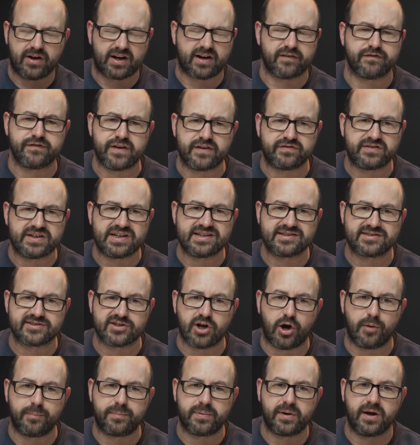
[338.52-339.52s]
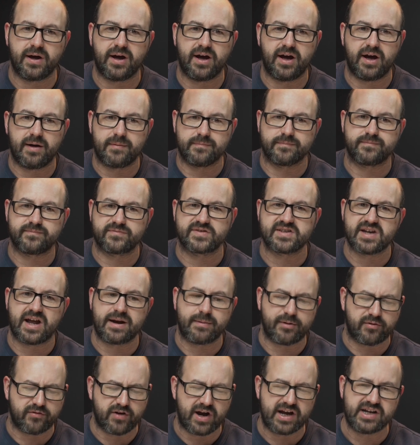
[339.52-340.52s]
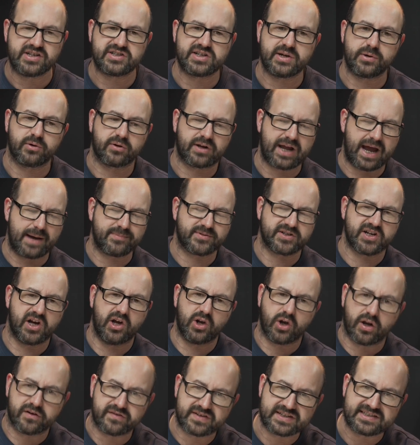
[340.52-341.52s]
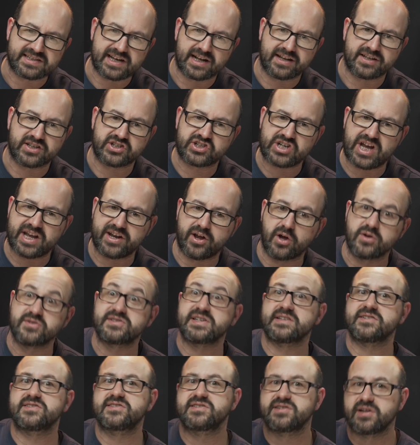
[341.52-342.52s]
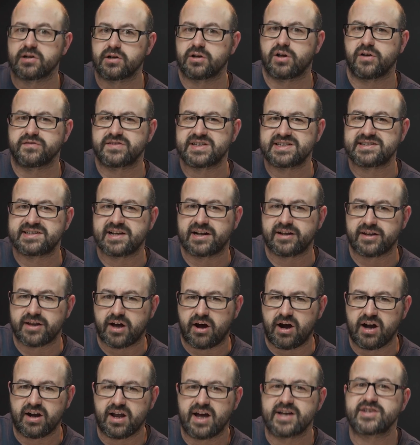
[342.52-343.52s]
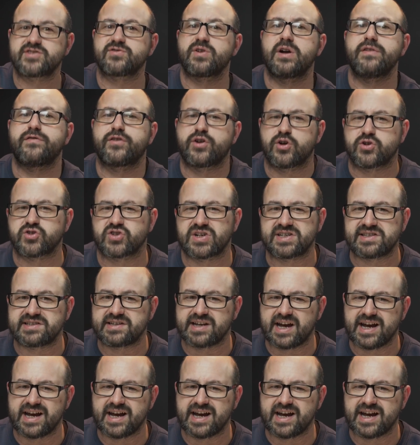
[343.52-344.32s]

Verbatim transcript: like a 15 stop um, dynamic range, it'll capture a lot of detail in the shadows and still a lot of detail in the highlights, great for contrasty